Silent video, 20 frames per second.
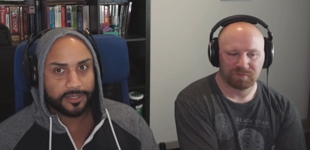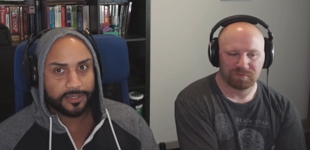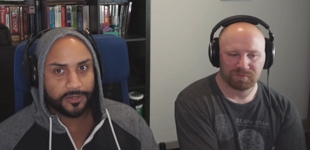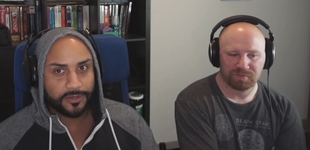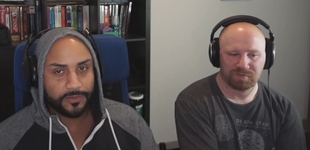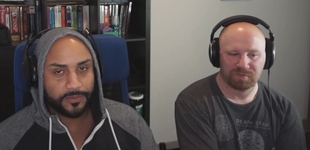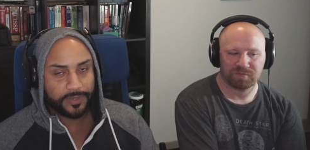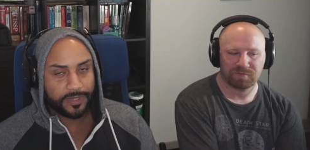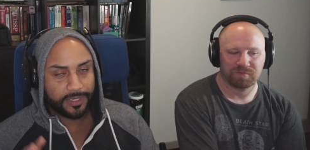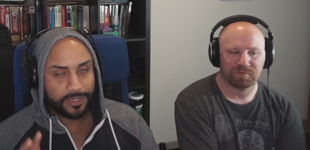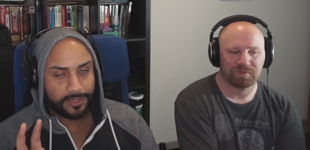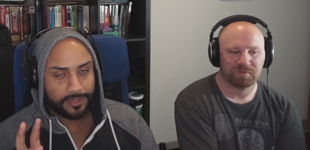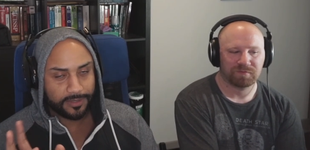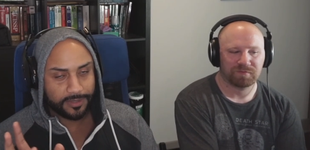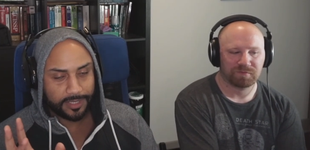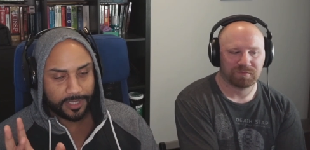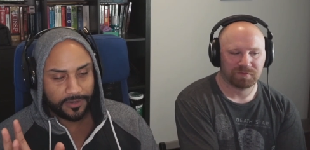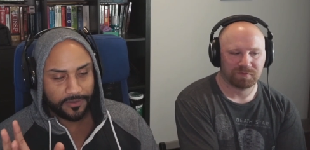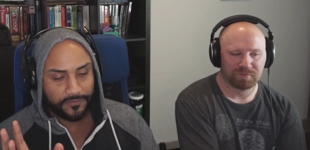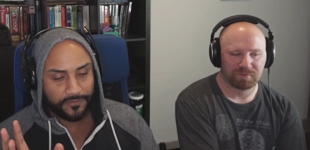Speaker 1: Don't be
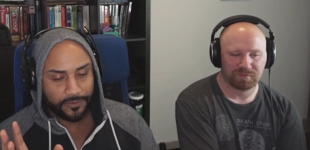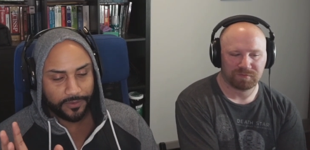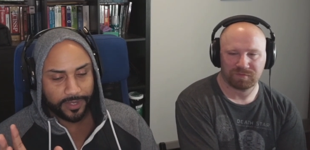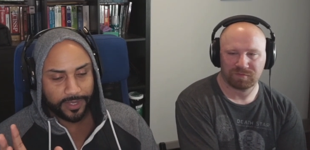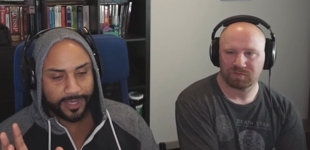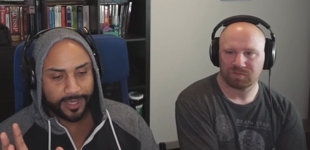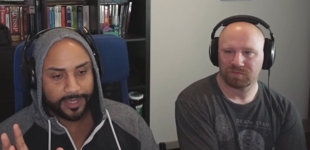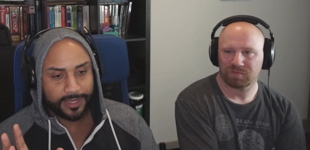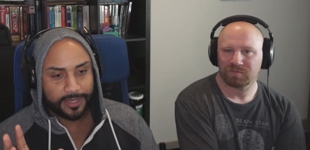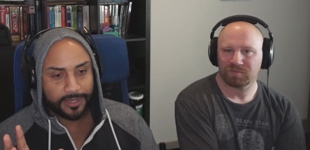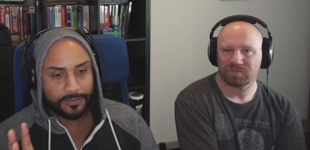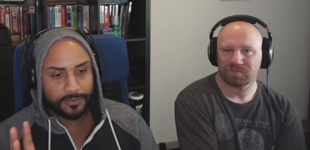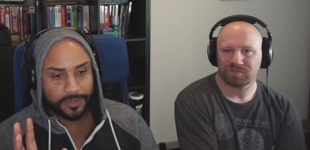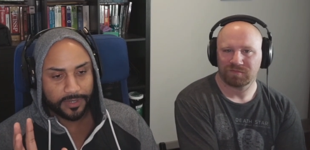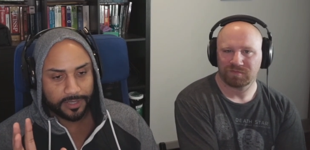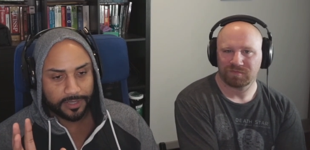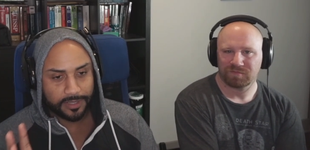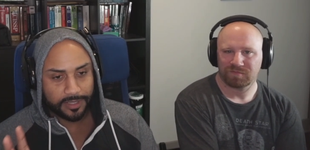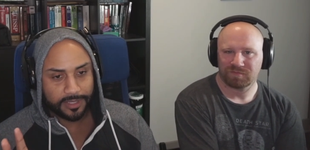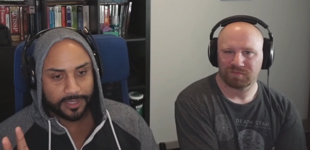tinfoil hatty,
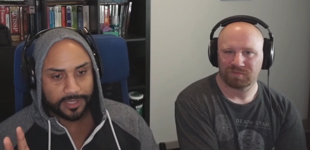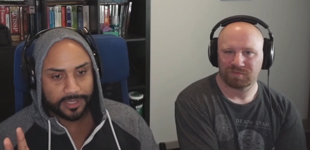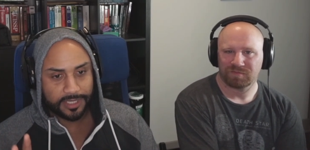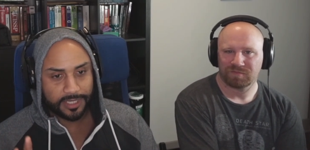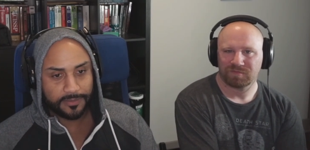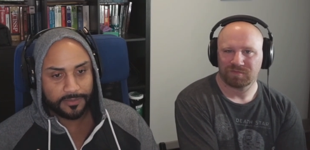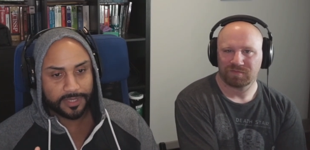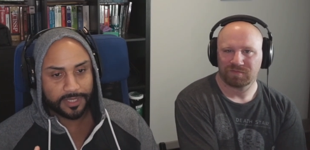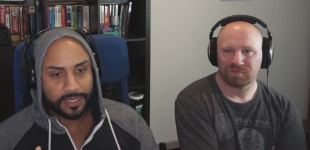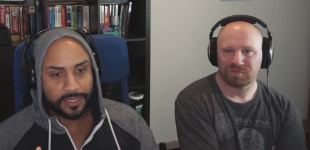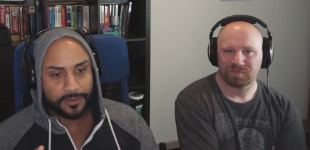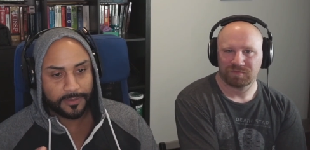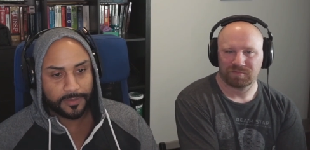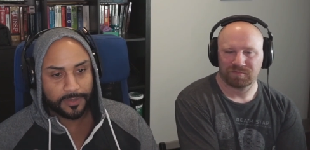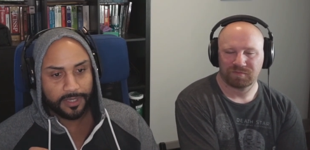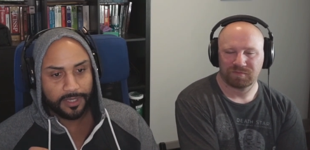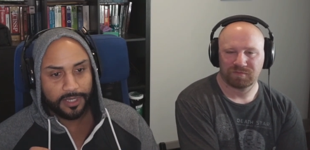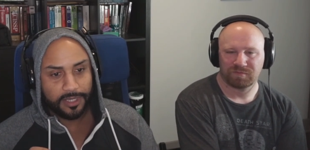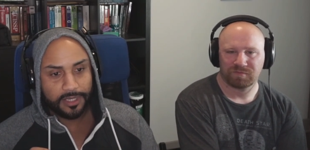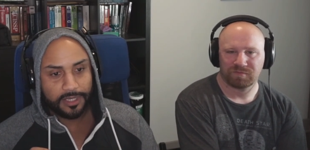but at the same time,
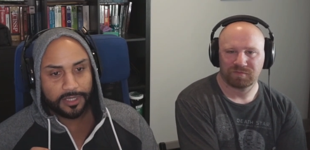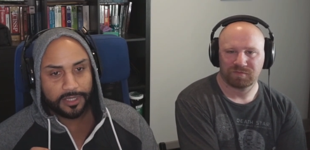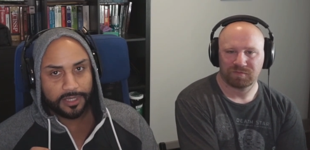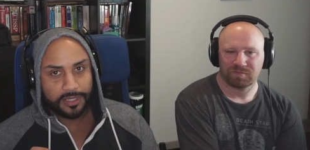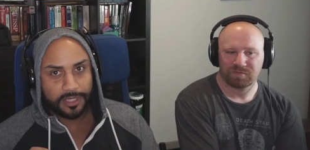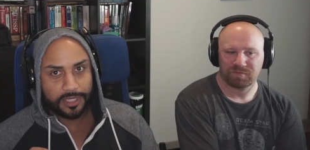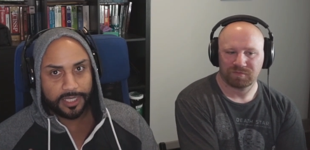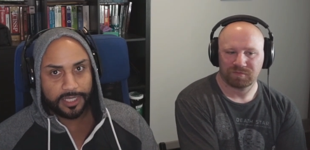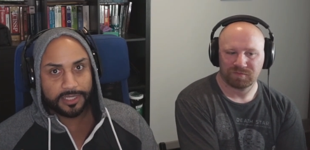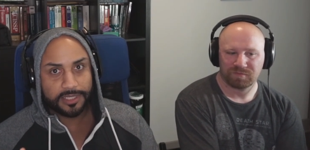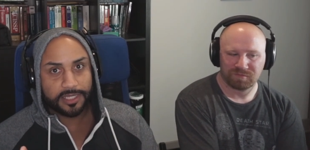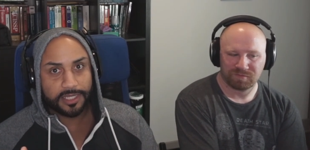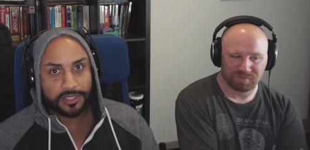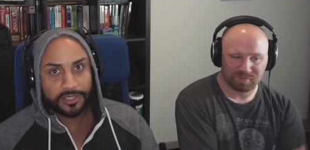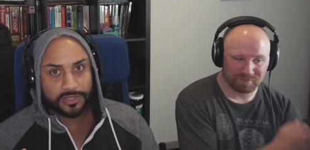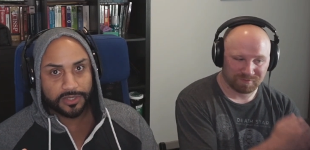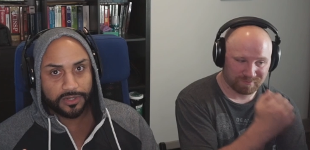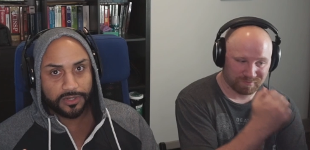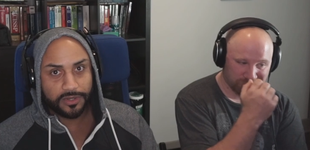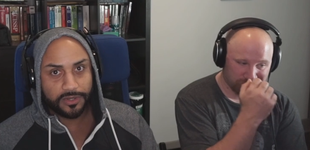these
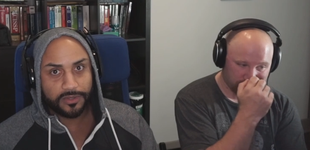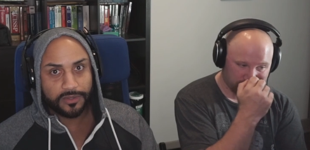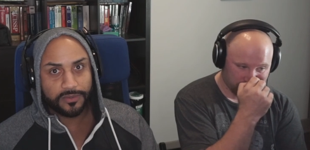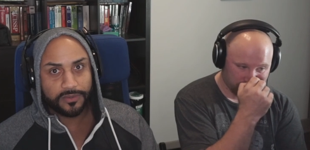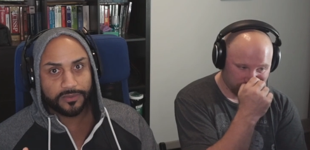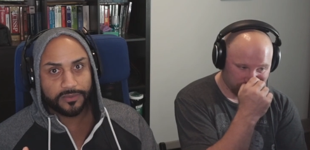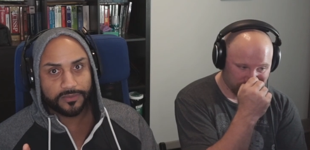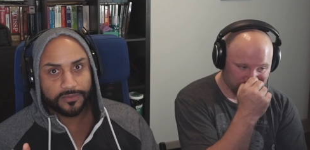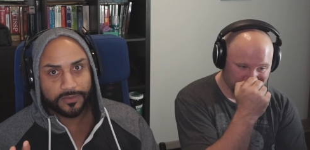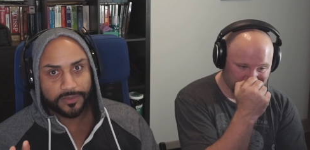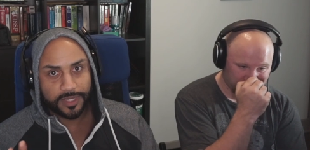things are new.